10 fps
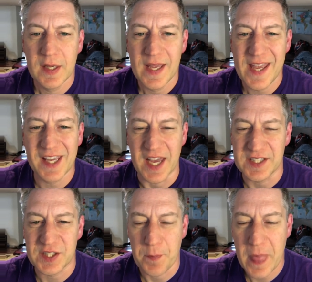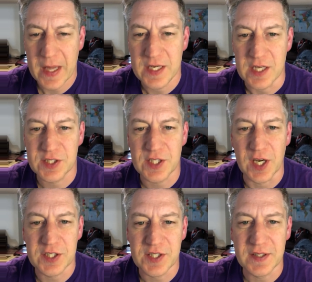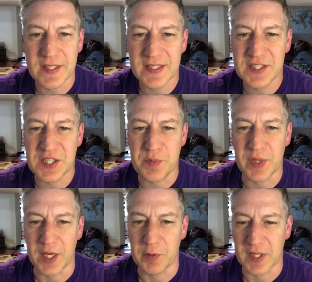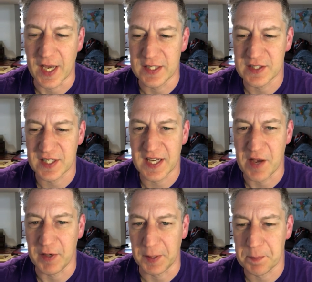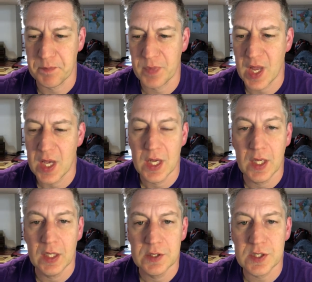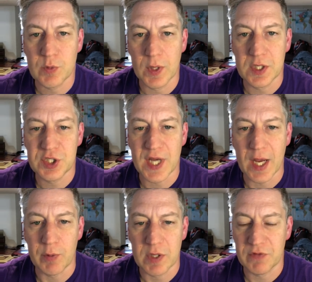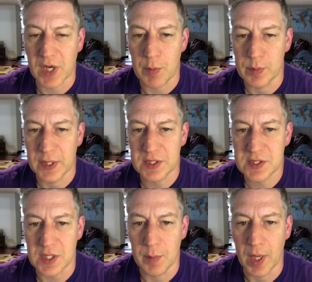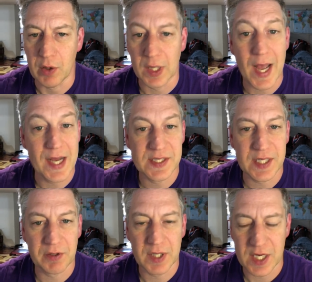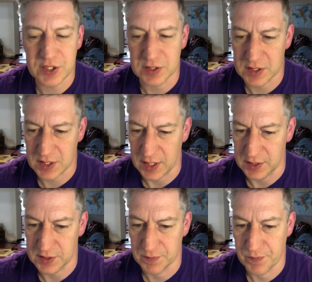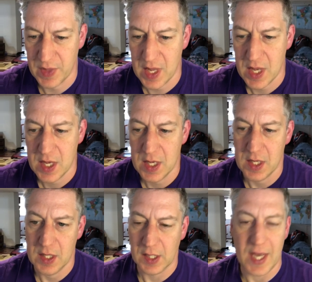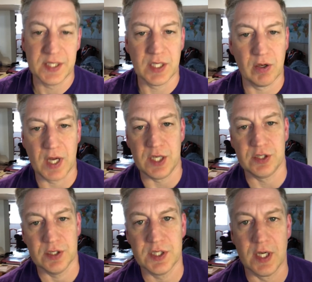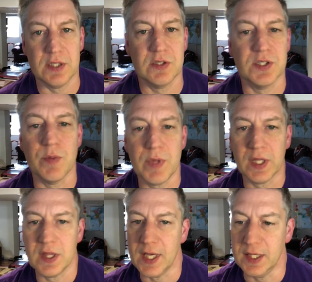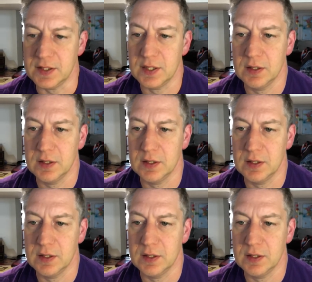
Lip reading: Hey guys, Nels Larson, CPA with Guidance Accounting. Just wanted to chat with you for a couple minutes about cost segregation studies. Cost segregation studies are something that,